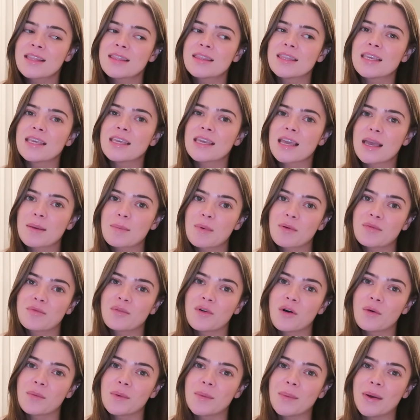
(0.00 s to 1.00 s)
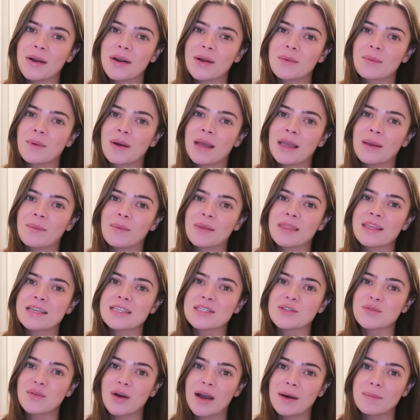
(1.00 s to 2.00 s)
The year before we went away with
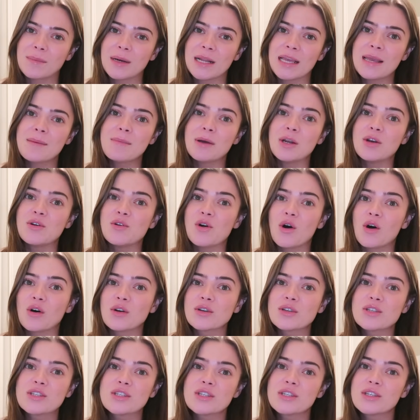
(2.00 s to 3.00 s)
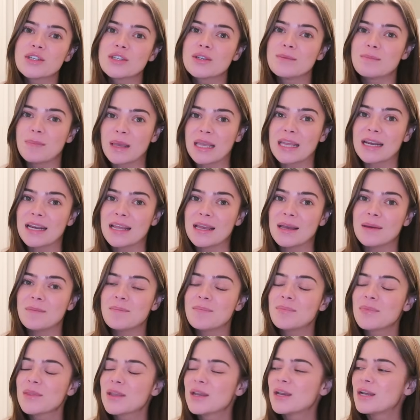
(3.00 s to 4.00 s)
his family, but not me and him.